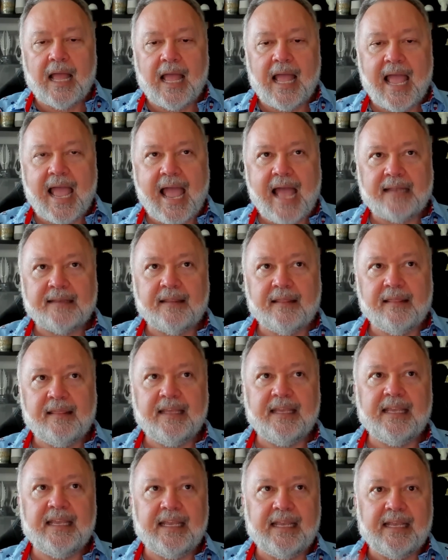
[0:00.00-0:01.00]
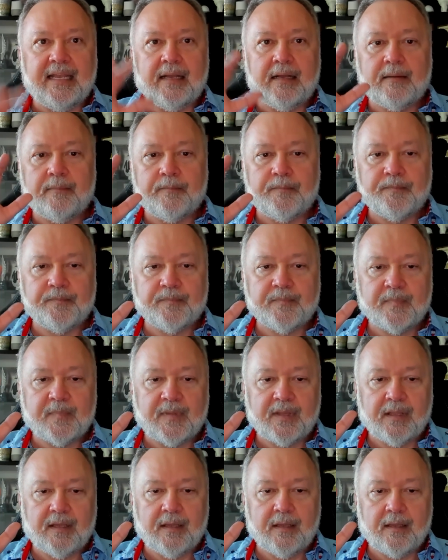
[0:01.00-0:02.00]
at the
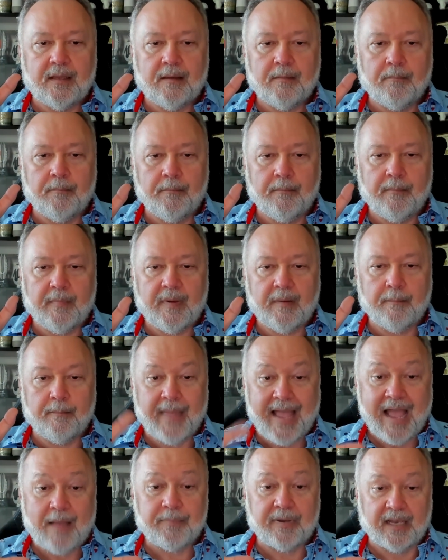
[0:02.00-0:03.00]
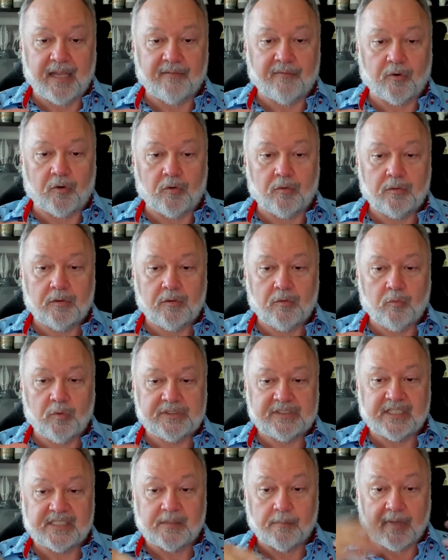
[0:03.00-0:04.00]
map level,
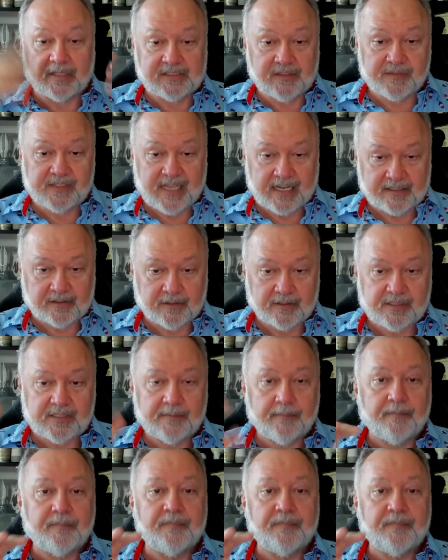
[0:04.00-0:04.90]
which is a bunch of sectors,